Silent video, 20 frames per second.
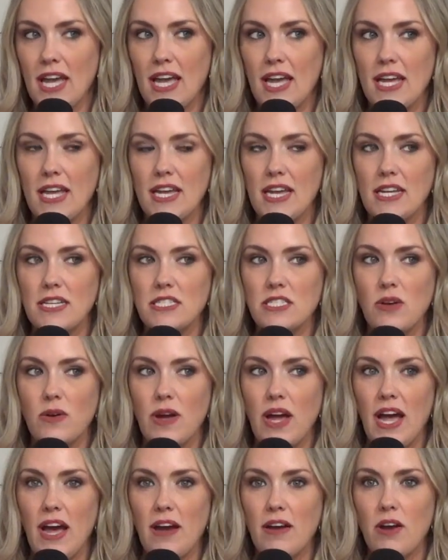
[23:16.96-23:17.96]
And so
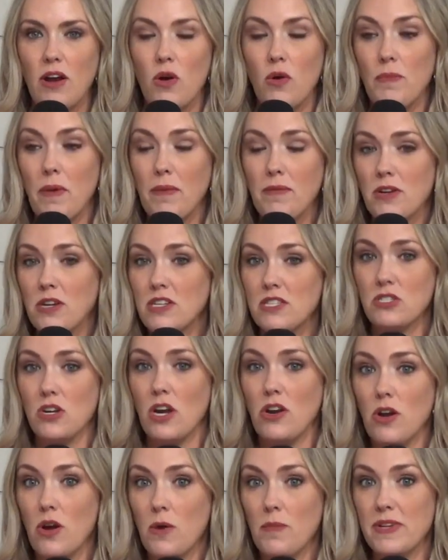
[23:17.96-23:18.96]
or maybe you're going to start
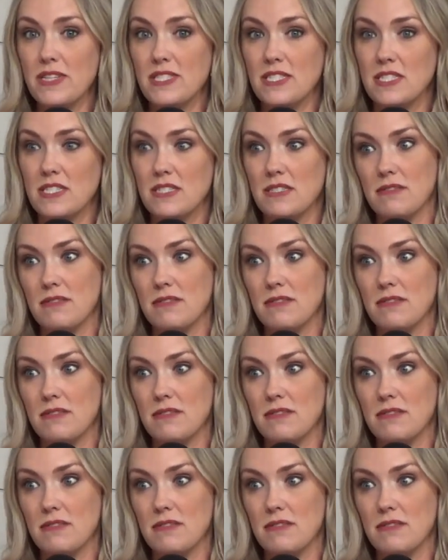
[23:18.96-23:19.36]
your own business.